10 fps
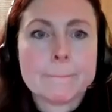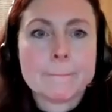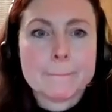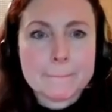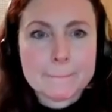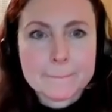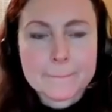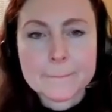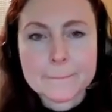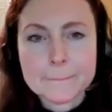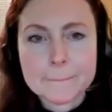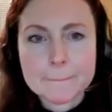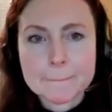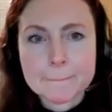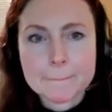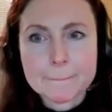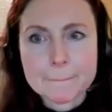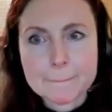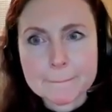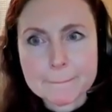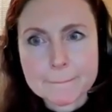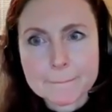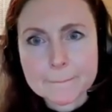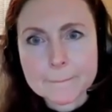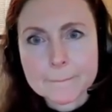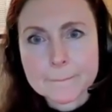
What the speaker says: The person shown says nothing.